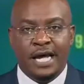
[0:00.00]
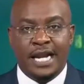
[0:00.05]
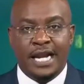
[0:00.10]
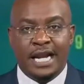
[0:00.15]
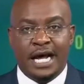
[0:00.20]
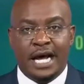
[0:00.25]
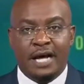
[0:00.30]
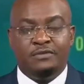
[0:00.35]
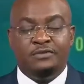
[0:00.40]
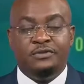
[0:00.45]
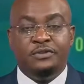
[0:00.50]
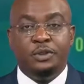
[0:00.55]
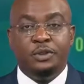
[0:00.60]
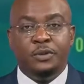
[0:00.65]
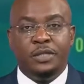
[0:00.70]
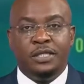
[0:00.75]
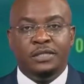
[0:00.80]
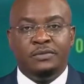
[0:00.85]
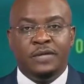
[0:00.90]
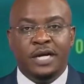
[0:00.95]
now,
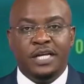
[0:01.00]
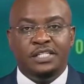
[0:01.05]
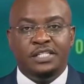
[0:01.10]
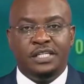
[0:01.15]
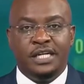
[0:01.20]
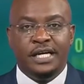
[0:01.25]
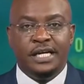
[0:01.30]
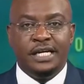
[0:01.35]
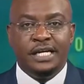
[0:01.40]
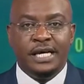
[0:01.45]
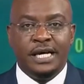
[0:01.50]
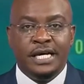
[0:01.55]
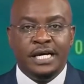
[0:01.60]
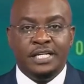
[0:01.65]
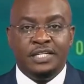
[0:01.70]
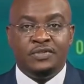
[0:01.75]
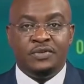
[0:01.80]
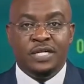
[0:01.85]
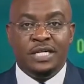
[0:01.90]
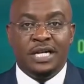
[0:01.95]
fuel rationing,
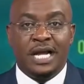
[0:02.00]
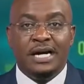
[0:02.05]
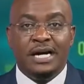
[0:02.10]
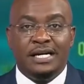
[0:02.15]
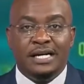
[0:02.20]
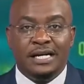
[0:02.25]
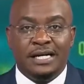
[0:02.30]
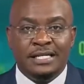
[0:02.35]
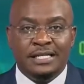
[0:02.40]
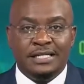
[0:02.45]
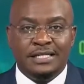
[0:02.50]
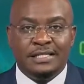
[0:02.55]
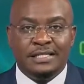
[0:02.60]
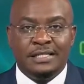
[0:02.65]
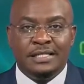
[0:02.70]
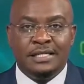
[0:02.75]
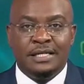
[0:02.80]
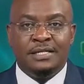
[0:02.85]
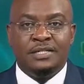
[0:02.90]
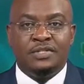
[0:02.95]
Sri Lankans
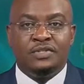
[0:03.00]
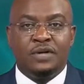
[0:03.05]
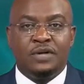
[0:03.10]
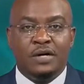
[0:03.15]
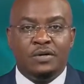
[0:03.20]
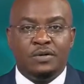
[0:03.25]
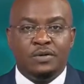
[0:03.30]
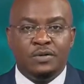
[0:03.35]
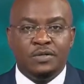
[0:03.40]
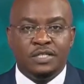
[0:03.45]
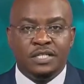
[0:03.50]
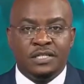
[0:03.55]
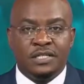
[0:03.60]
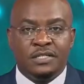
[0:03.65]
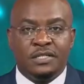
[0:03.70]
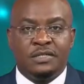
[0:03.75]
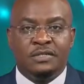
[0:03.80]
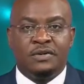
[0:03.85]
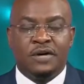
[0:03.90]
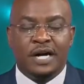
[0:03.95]
struggles as
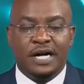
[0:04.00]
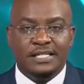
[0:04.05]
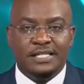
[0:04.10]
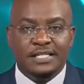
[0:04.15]
crisis